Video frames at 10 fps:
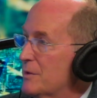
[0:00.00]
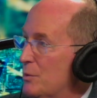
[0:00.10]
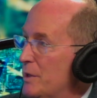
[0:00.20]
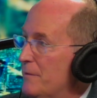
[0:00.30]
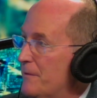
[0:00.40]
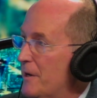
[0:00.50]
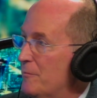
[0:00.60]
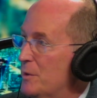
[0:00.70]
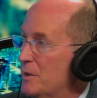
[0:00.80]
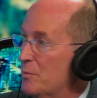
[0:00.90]
25
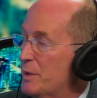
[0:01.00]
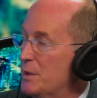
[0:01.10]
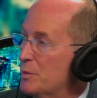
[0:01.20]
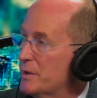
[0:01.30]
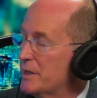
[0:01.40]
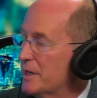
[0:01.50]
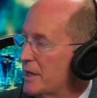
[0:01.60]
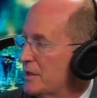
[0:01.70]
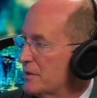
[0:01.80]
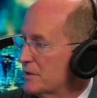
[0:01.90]
million people in the
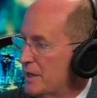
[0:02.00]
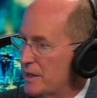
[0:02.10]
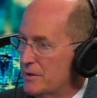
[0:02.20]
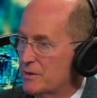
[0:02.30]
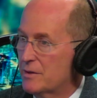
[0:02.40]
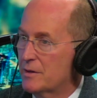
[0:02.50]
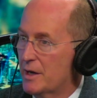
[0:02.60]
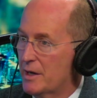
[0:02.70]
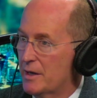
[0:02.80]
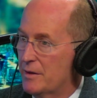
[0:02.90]
United States
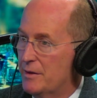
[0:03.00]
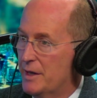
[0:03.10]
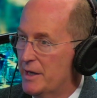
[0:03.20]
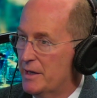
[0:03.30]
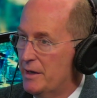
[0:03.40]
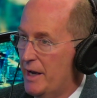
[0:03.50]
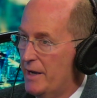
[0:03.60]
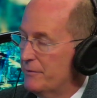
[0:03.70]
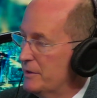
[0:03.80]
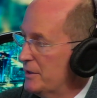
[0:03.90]
uh, that
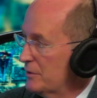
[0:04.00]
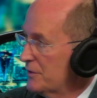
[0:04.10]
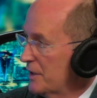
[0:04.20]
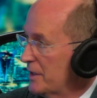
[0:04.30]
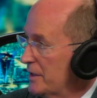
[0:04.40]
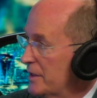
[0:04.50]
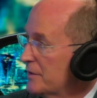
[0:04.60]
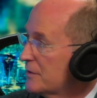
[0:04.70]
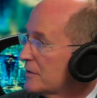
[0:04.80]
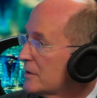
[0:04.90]
have
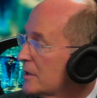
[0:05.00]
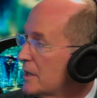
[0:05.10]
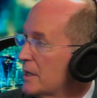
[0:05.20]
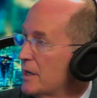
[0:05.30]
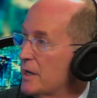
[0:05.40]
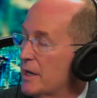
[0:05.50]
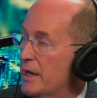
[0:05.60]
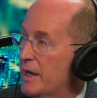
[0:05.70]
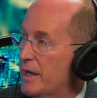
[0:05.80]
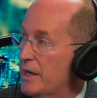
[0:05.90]
nearsightedness,
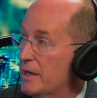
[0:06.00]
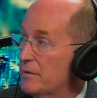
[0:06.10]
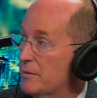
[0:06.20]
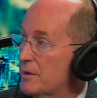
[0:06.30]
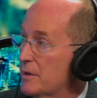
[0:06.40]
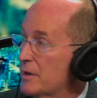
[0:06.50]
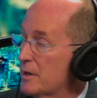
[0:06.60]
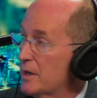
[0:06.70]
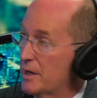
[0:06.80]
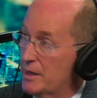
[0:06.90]
and
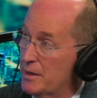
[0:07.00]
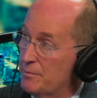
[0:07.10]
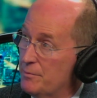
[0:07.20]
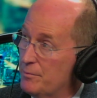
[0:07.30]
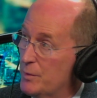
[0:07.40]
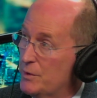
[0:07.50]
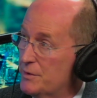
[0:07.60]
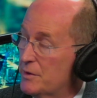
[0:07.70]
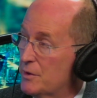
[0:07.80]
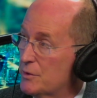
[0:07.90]
uh,
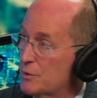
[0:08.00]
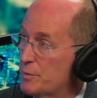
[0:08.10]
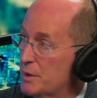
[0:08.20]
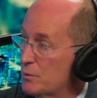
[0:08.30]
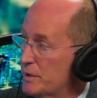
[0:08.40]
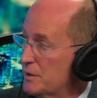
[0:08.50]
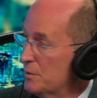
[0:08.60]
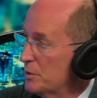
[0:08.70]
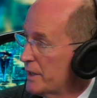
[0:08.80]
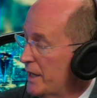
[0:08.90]
most of those would be a
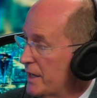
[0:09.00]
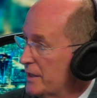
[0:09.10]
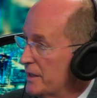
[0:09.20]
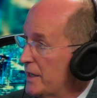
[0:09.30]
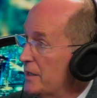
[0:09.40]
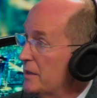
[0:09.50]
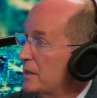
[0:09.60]
reasonable candidate.